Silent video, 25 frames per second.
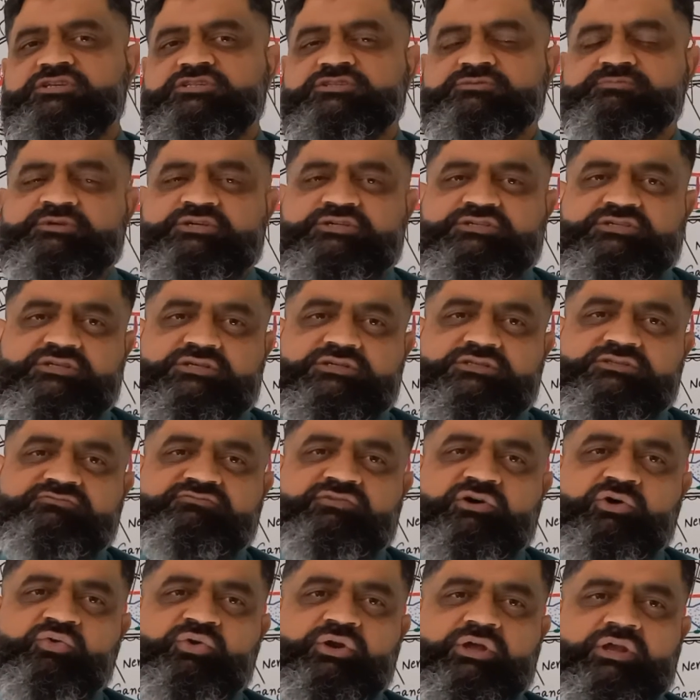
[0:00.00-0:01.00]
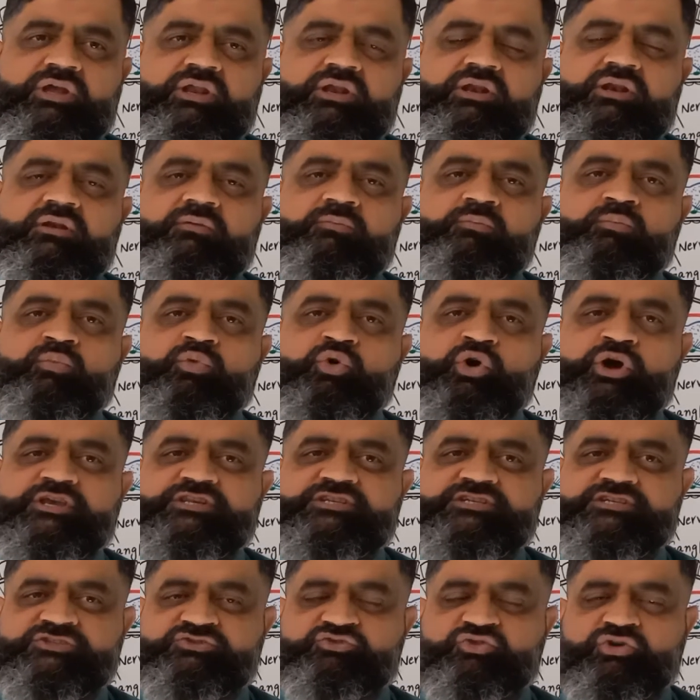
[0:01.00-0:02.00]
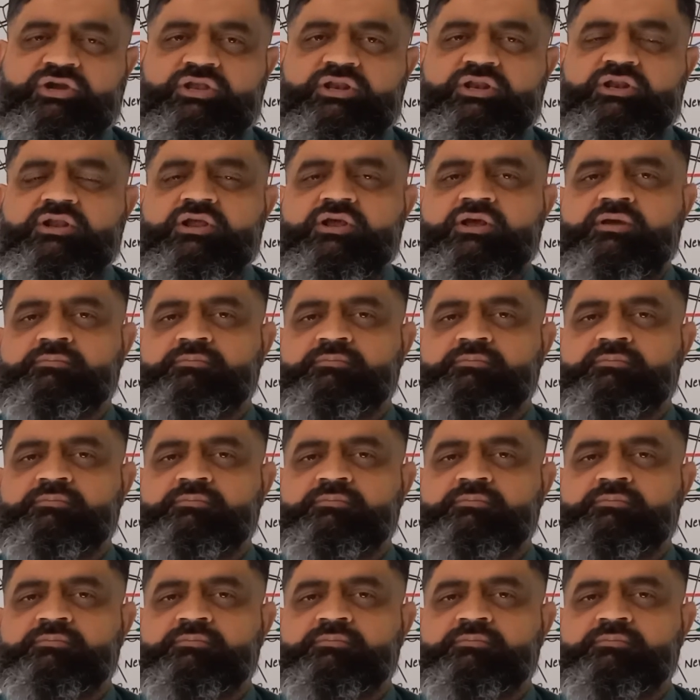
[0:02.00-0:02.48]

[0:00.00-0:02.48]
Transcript: these species found in moist soil,